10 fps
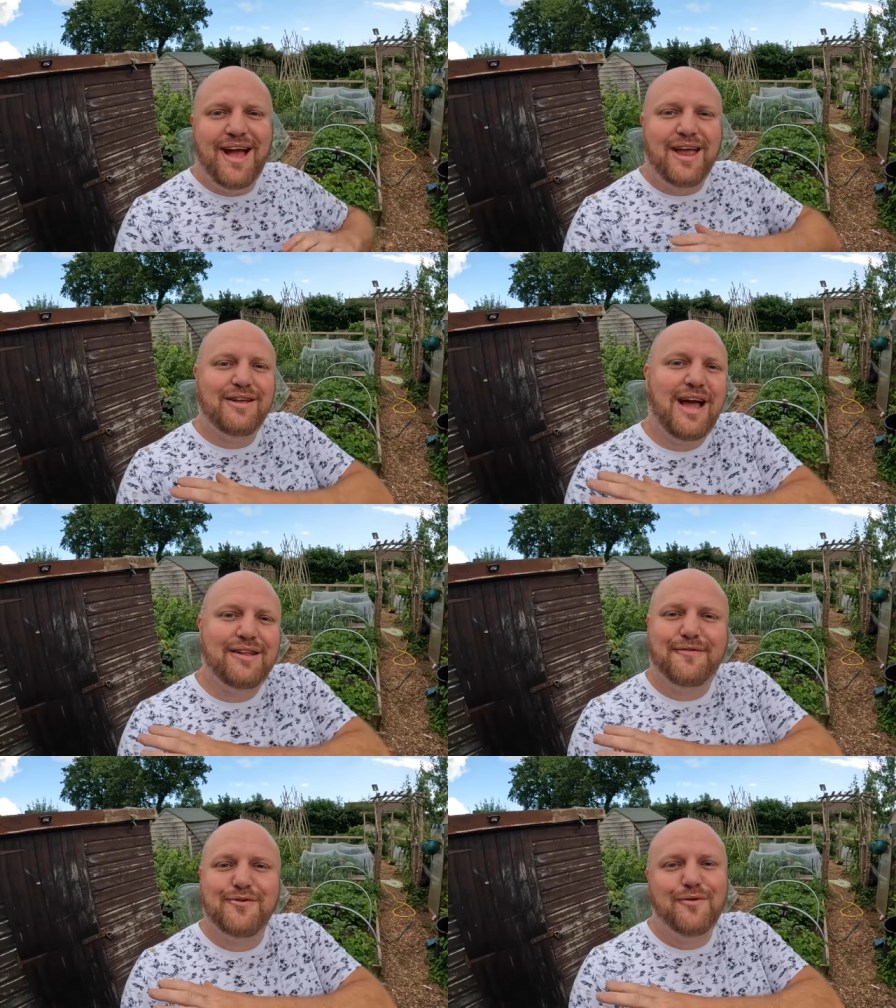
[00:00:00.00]
I had
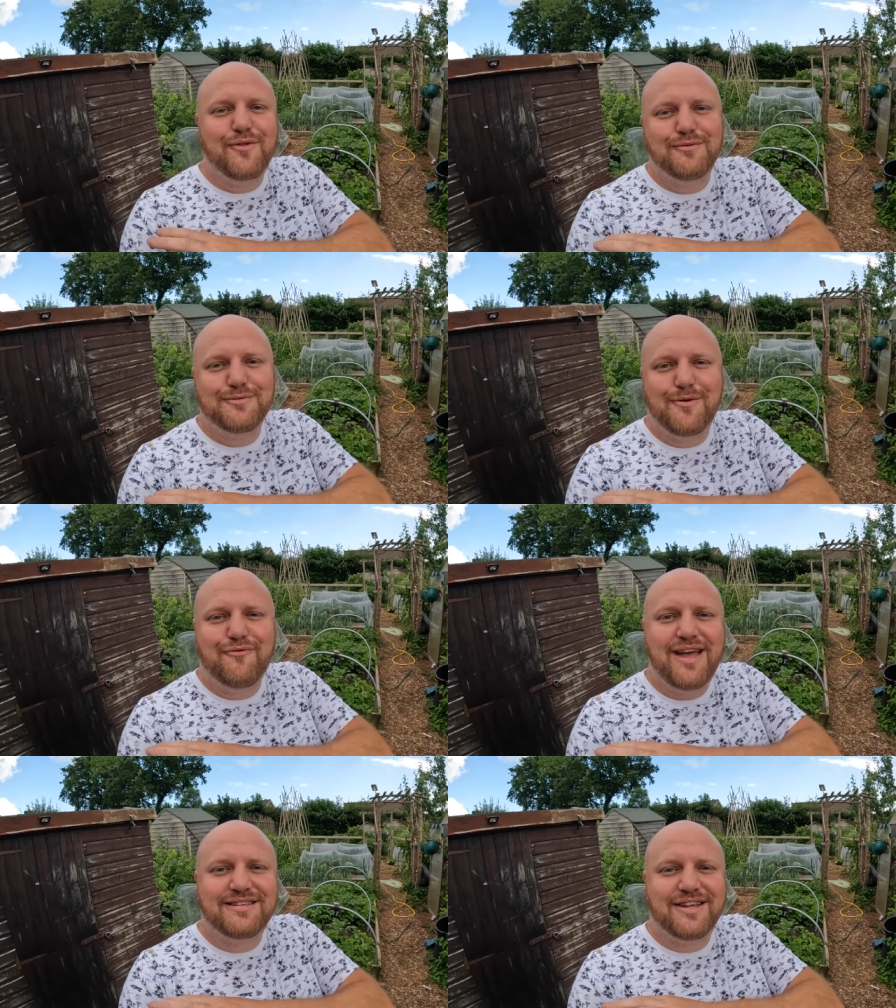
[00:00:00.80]
a few of those were
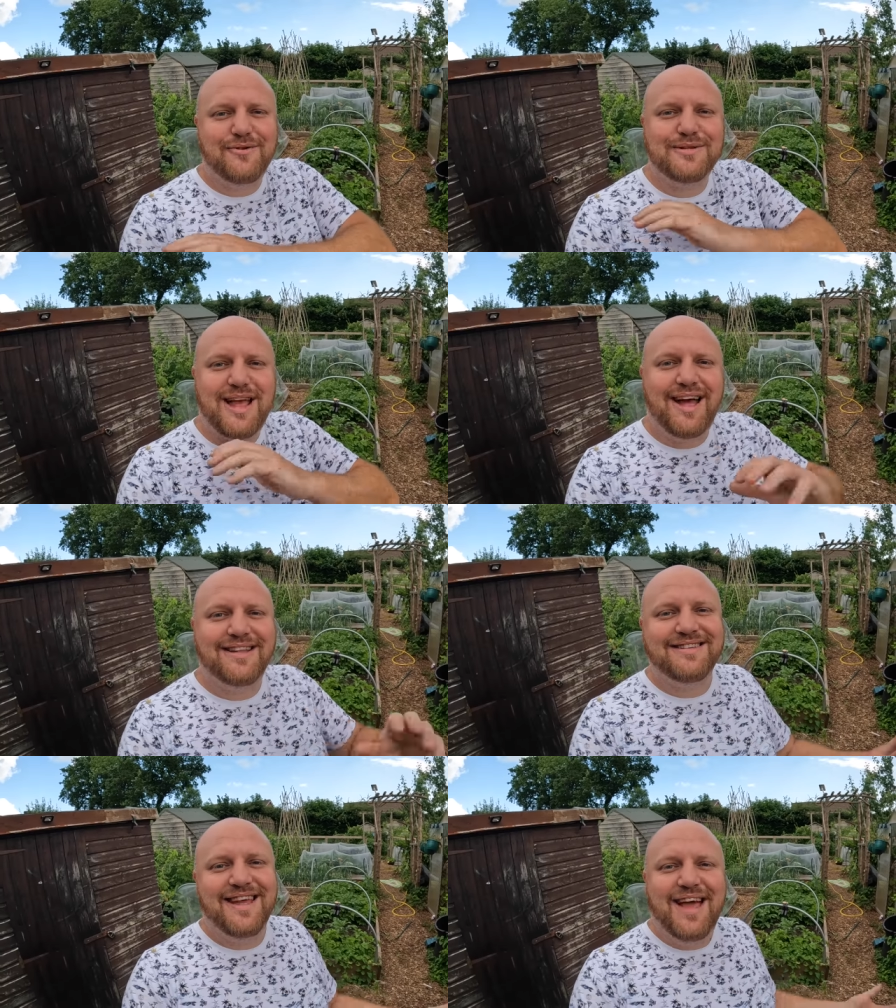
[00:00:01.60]
rescues,
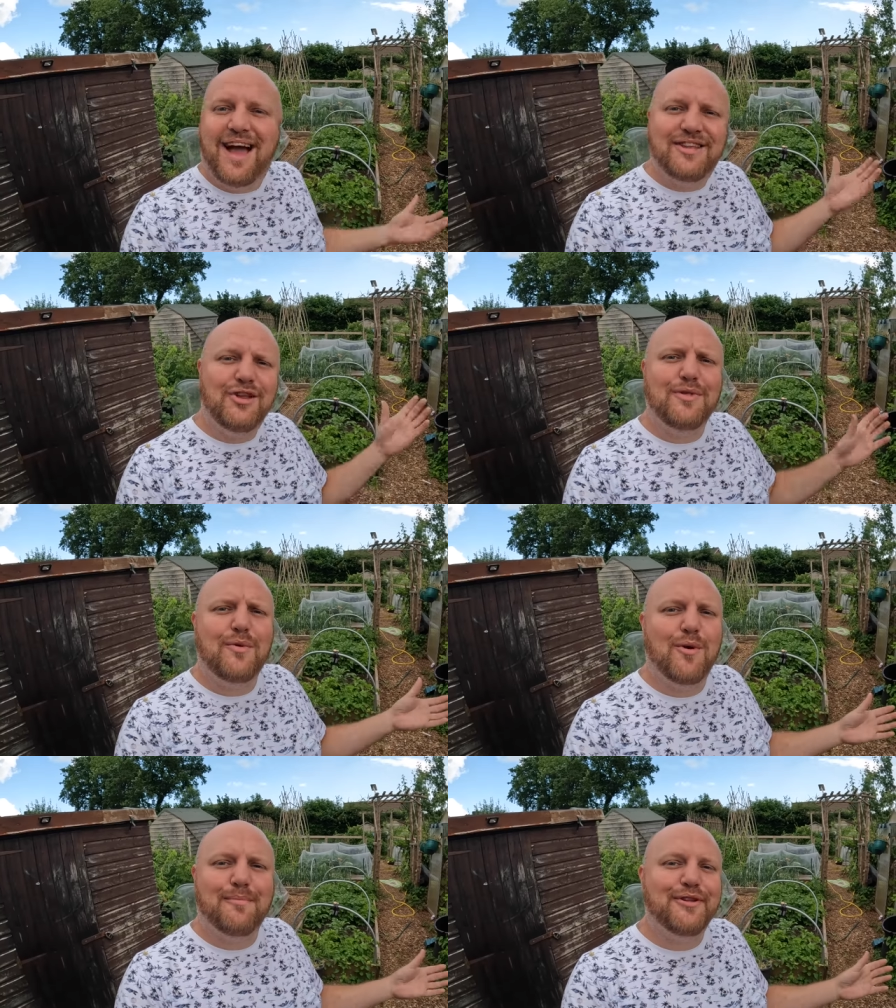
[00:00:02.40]
and I knew they
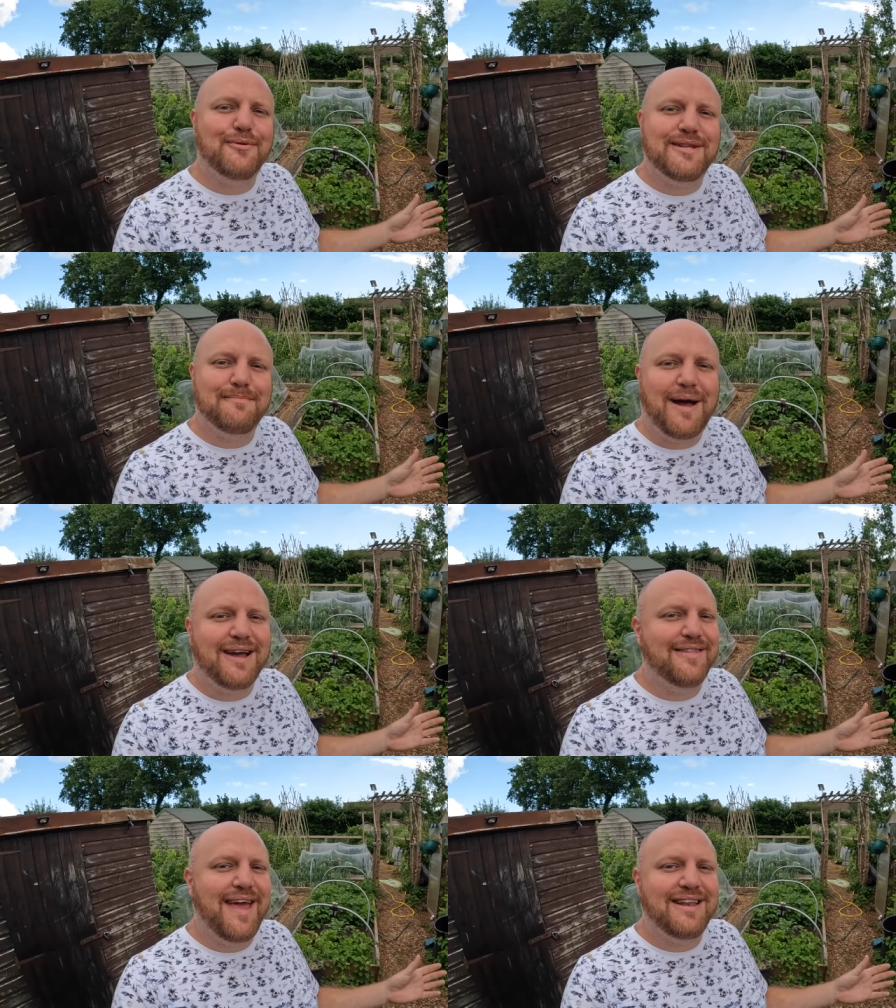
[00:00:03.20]
weren't producing
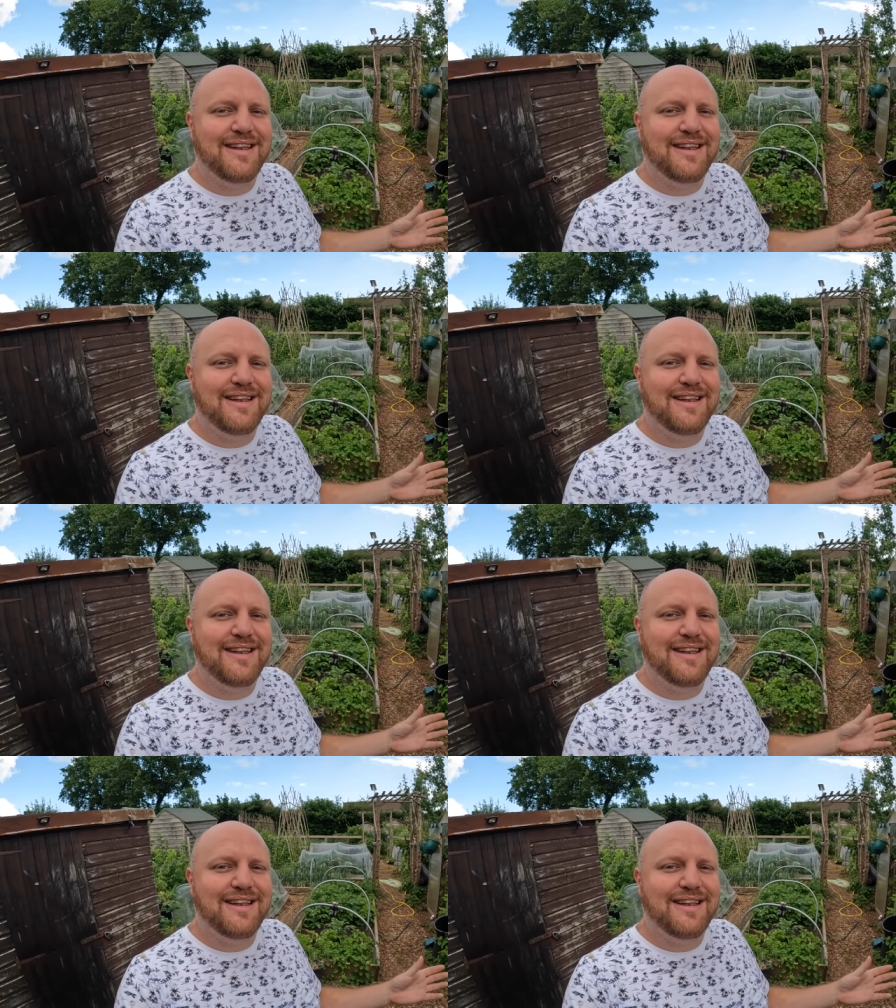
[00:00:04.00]
back then,